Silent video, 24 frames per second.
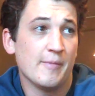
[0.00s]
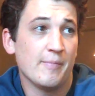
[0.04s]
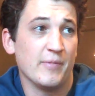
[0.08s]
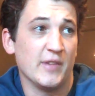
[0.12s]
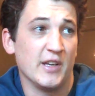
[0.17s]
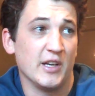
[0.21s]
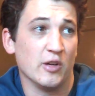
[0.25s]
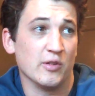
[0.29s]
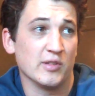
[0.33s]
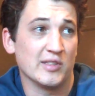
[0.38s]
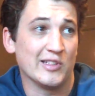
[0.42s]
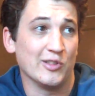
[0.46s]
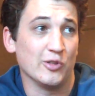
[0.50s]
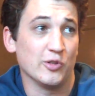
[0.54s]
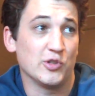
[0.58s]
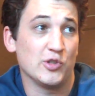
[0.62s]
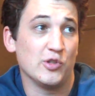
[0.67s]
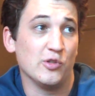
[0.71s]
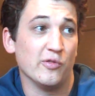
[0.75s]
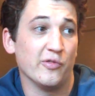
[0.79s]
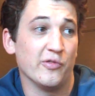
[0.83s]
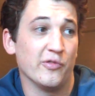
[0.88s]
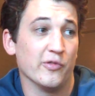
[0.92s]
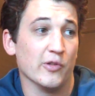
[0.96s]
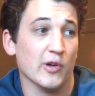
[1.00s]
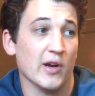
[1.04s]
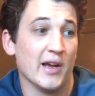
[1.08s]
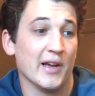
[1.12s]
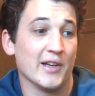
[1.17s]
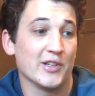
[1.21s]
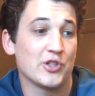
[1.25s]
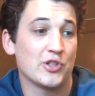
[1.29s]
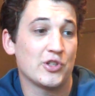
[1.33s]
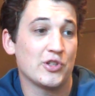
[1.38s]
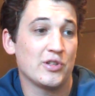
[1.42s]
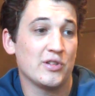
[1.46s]
it was a little too
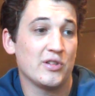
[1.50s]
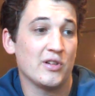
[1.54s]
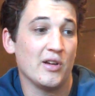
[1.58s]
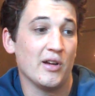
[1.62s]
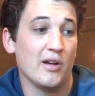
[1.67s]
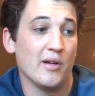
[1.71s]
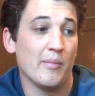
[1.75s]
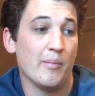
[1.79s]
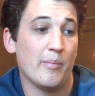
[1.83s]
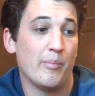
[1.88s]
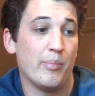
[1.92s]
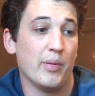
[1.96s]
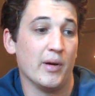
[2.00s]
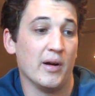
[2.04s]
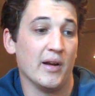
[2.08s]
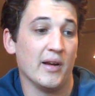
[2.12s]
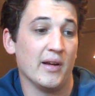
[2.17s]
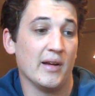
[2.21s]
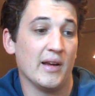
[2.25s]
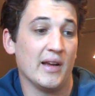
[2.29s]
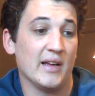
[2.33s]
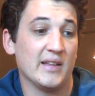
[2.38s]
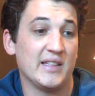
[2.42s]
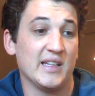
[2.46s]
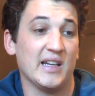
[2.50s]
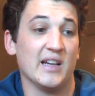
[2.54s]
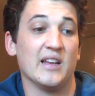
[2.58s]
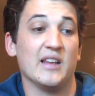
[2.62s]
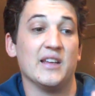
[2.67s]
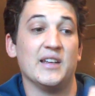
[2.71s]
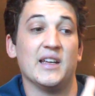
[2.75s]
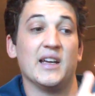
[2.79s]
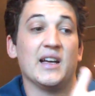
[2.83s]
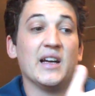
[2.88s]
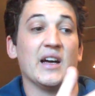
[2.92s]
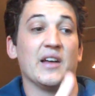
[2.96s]
fresh. But at the end of
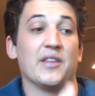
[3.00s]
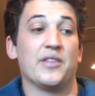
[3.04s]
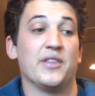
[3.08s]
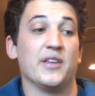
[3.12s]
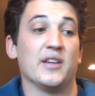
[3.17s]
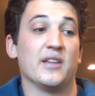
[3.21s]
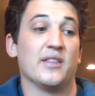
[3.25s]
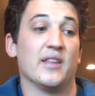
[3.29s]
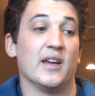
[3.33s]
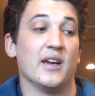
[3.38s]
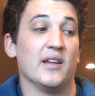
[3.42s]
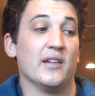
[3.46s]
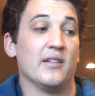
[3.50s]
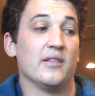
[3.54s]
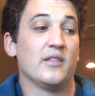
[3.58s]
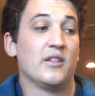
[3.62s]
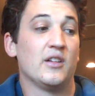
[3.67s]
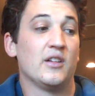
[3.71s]
the day, I think that,